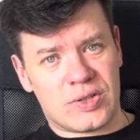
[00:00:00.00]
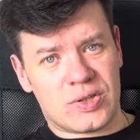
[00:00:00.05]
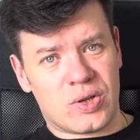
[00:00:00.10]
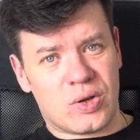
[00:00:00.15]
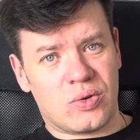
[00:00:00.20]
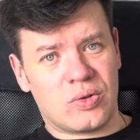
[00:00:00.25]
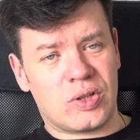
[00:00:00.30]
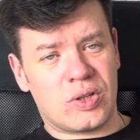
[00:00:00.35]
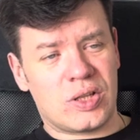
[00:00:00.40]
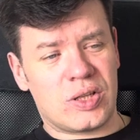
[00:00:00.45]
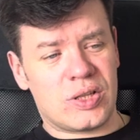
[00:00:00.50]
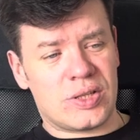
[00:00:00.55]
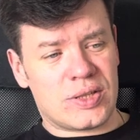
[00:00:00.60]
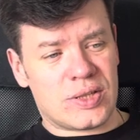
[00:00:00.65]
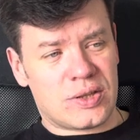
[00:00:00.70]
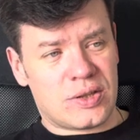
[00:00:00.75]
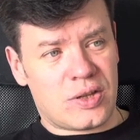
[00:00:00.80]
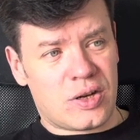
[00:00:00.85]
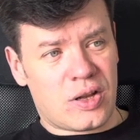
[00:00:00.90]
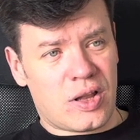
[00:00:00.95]
So the
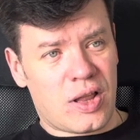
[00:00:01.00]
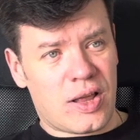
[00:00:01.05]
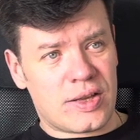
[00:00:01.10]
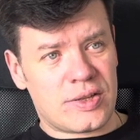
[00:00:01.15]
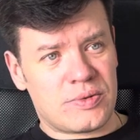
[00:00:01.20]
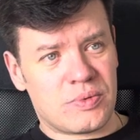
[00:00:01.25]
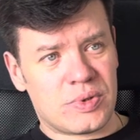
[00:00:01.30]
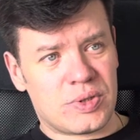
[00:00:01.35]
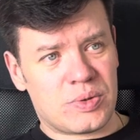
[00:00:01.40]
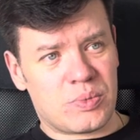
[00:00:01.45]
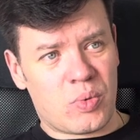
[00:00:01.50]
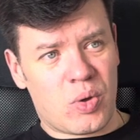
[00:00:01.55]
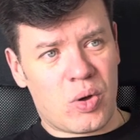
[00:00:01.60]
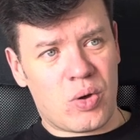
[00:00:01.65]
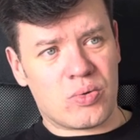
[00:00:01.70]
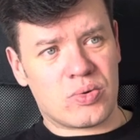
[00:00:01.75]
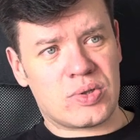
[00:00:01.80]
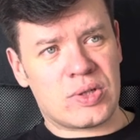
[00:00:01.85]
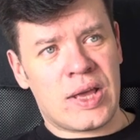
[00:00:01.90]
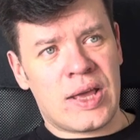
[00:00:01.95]
decentralized web
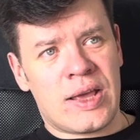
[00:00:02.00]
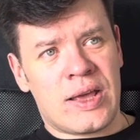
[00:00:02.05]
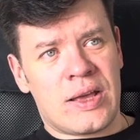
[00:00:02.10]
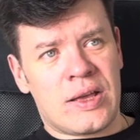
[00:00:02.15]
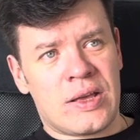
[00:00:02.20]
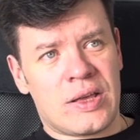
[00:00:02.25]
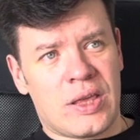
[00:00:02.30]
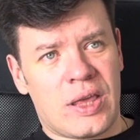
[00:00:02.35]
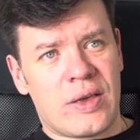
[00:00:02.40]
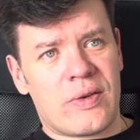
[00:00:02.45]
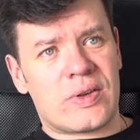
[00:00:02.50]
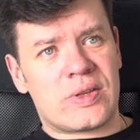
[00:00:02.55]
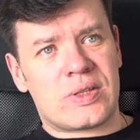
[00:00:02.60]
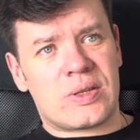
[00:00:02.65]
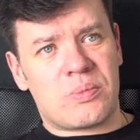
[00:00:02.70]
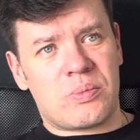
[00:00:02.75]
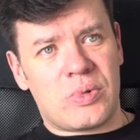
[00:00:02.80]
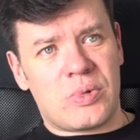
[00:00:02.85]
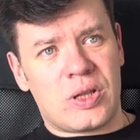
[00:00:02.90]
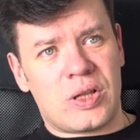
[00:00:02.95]
nodes give us
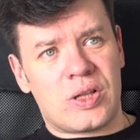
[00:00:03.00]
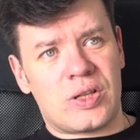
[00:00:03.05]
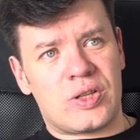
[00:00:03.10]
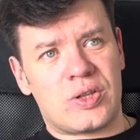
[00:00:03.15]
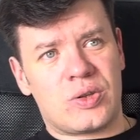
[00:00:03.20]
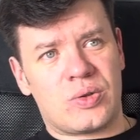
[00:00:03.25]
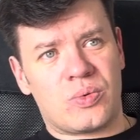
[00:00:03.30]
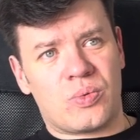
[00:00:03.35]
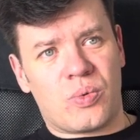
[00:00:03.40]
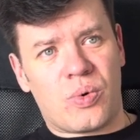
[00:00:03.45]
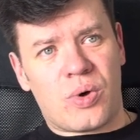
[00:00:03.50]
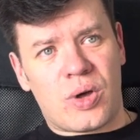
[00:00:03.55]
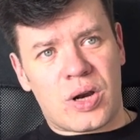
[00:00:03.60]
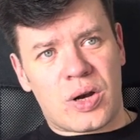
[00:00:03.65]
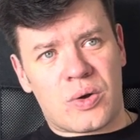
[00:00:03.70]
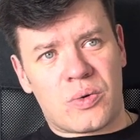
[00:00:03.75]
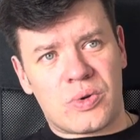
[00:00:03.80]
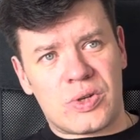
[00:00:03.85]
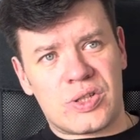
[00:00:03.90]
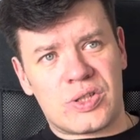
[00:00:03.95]
ability to
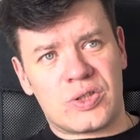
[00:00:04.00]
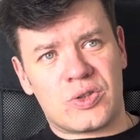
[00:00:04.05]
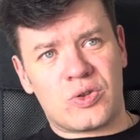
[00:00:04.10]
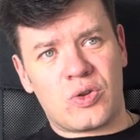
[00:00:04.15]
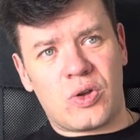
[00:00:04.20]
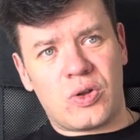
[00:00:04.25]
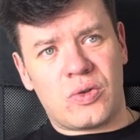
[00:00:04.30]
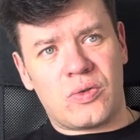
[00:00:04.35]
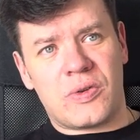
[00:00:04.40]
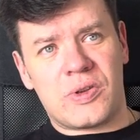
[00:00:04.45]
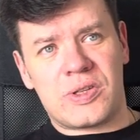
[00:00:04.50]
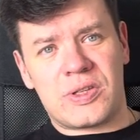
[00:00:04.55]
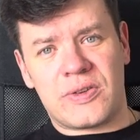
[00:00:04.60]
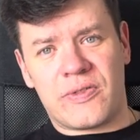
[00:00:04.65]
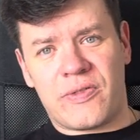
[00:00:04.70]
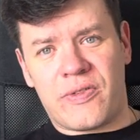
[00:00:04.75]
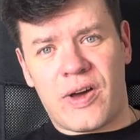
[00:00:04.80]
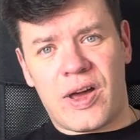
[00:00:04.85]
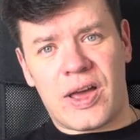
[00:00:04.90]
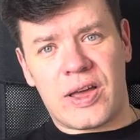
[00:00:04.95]
work with
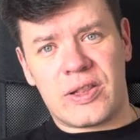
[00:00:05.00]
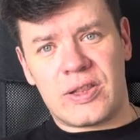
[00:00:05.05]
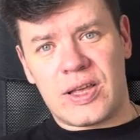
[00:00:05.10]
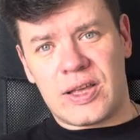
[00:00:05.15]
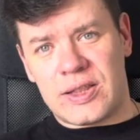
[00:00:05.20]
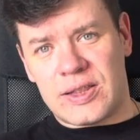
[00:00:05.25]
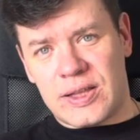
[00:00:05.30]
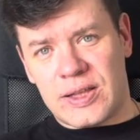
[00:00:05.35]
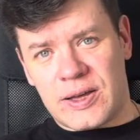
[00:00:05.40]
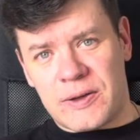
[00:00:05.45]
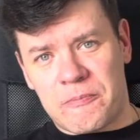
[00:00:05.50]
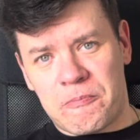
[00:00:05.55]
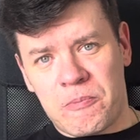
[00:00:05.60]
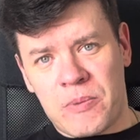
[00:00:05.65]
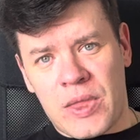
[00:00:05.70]
non-specified data,